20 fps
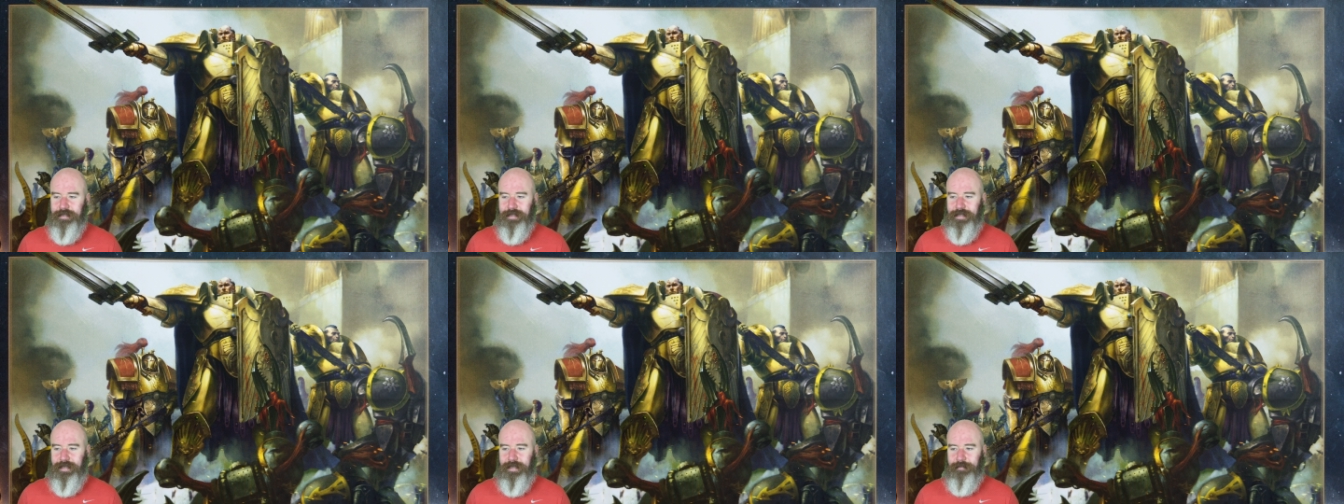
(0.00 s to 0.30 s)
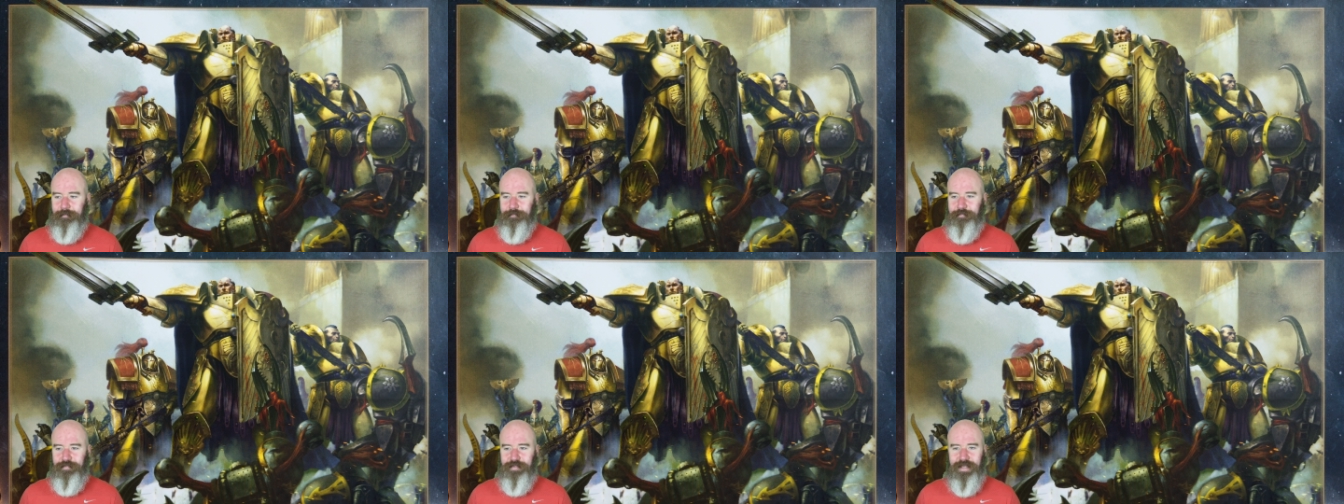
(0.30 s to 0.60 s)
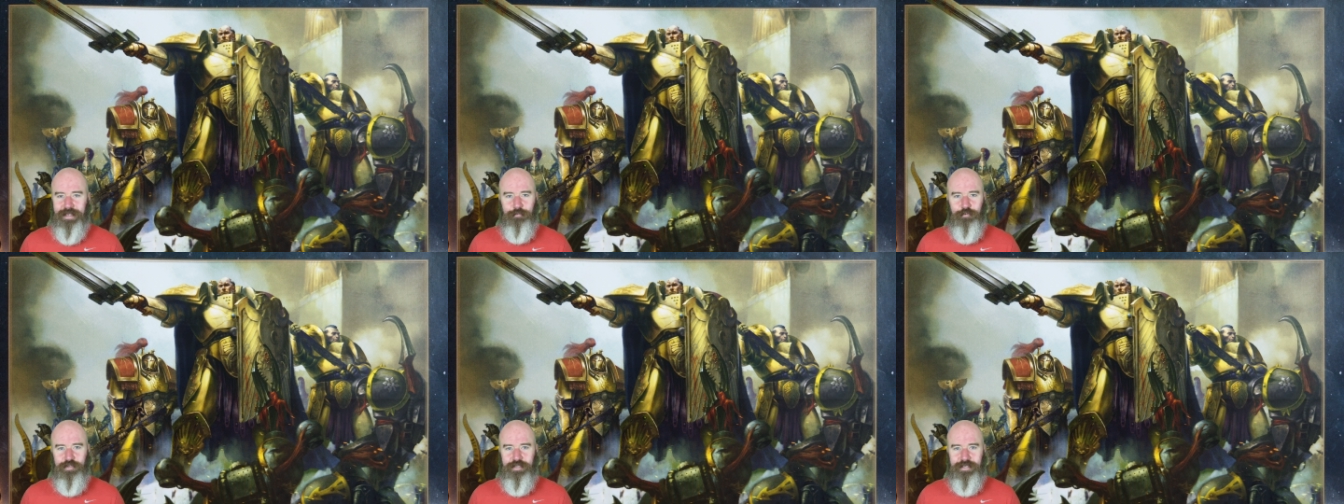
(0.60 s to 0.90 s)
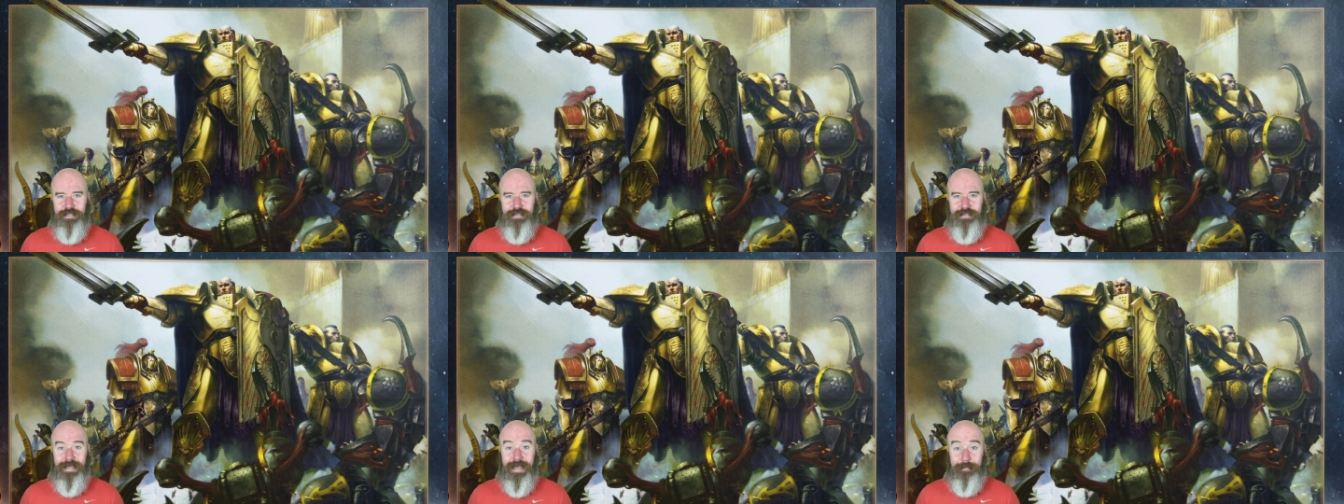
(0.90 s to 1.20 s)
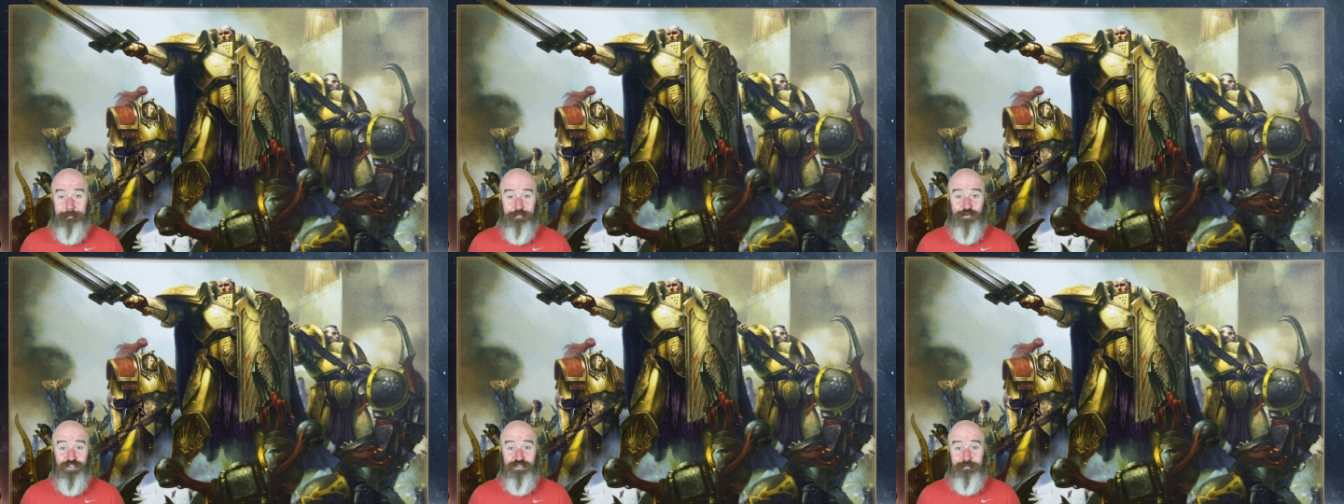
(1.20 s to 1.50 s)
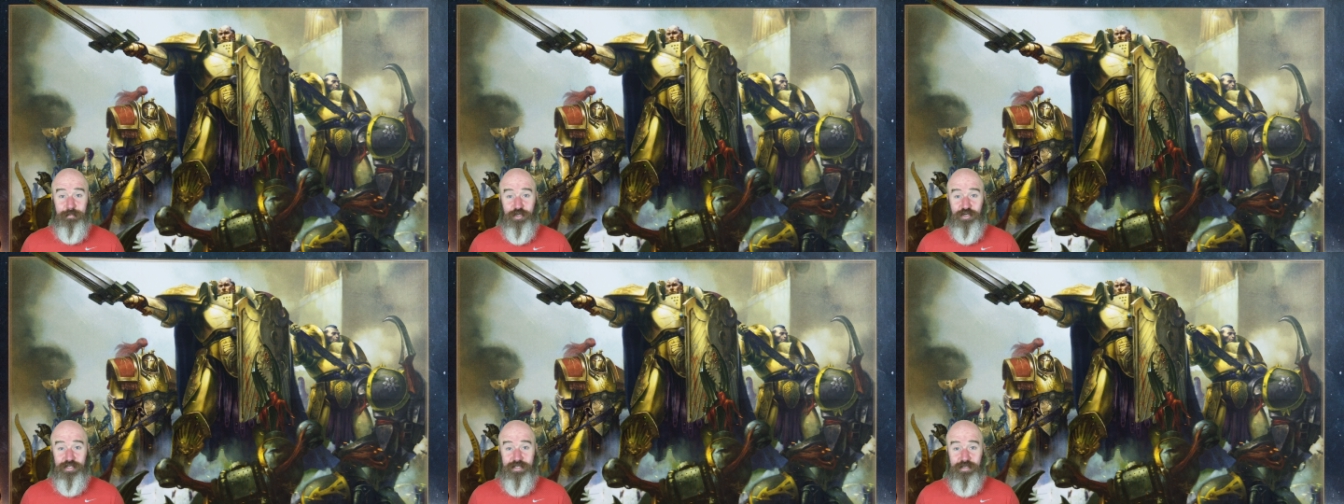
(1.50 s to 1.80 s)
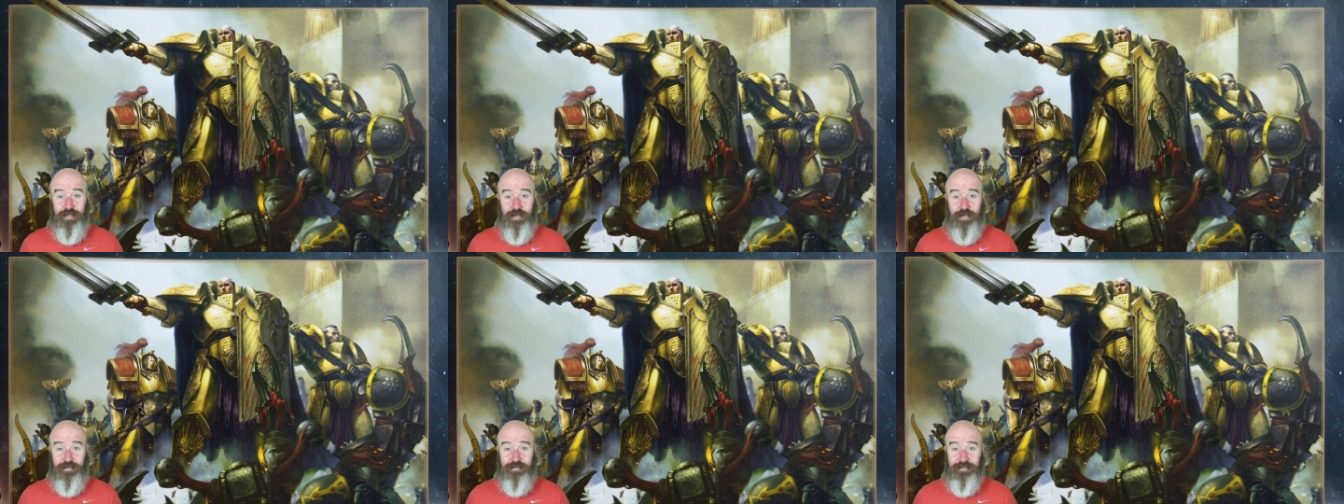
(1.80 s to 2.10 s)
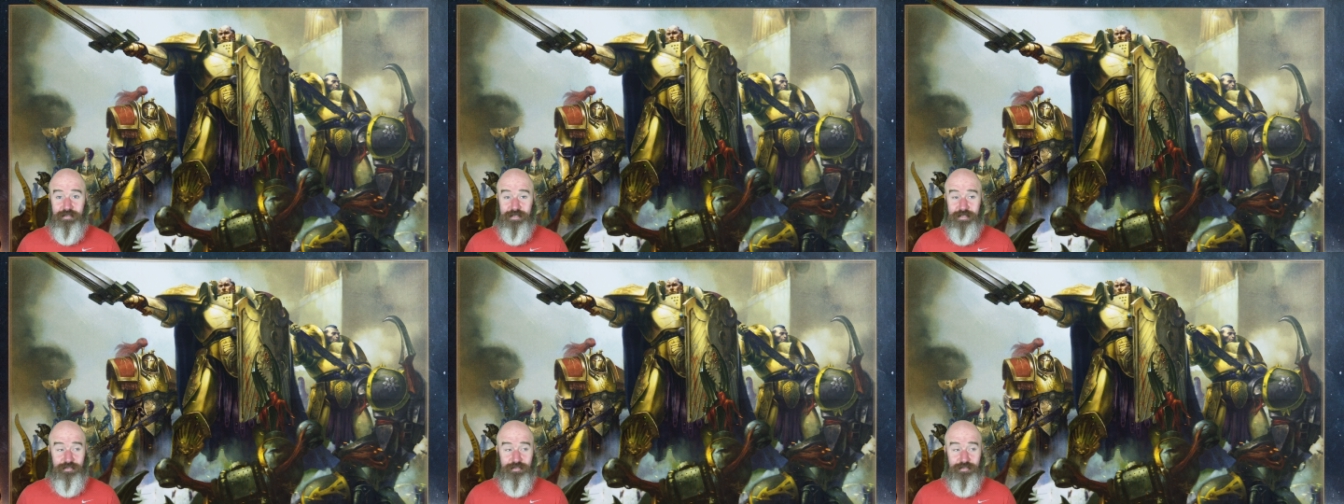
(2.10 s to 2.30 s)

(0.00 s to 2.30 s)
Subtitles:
they were the Emperor's bodyguard.